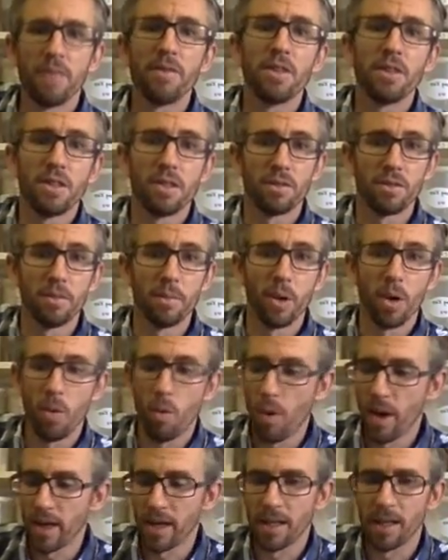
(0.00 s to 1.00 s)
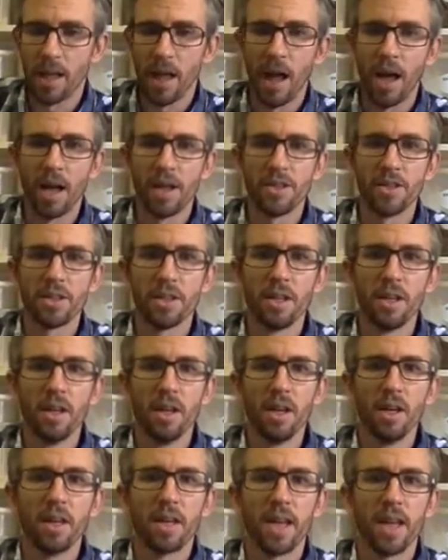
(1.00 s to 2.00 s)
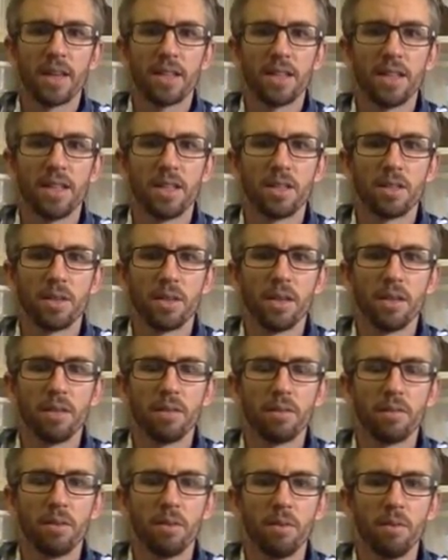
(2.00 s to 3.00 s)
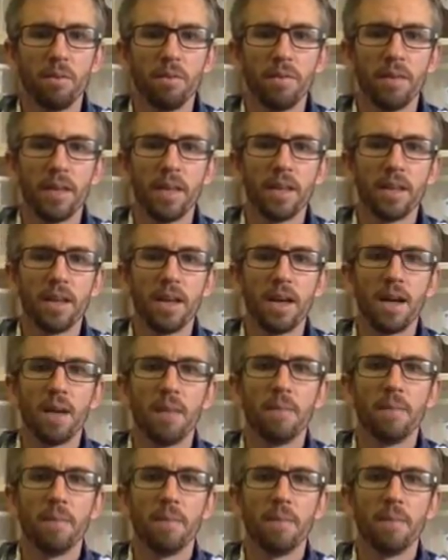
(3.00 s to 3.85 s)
This is from quite a large cassia tree from Vietnam.